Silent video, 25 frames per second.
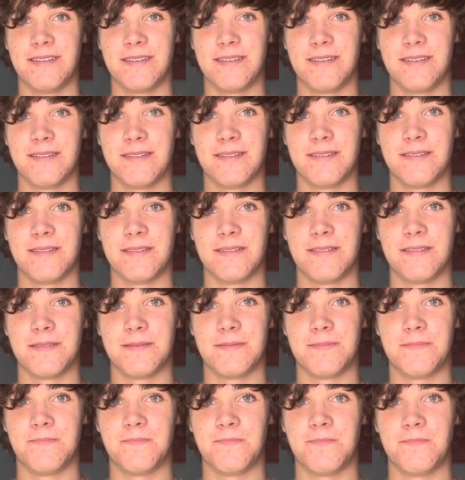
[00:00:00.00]

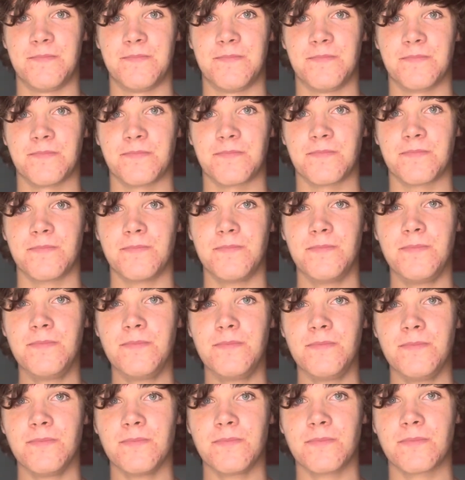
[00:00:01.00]

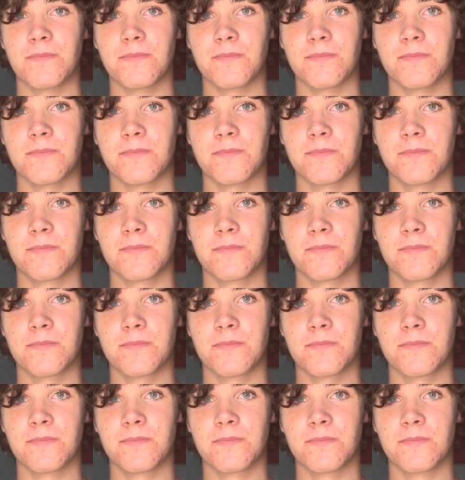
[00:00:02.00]
(silence)